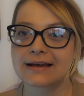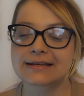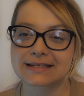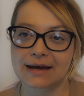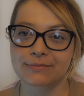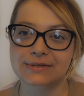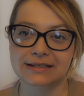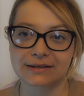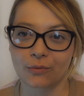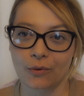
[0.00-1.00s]
Some
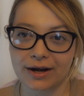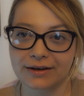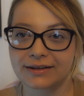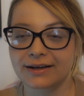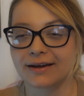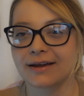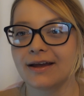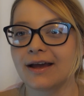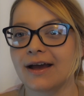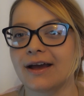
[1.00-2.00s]
still wear the
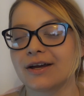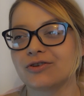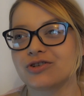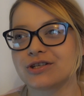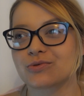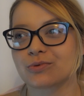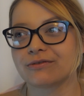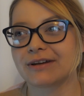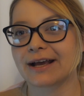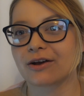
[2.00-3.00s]
jeans
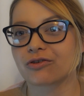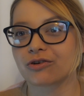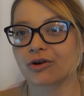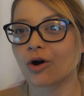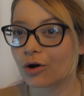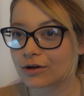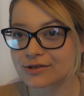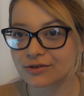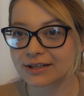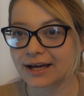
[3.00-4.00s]
with like holes on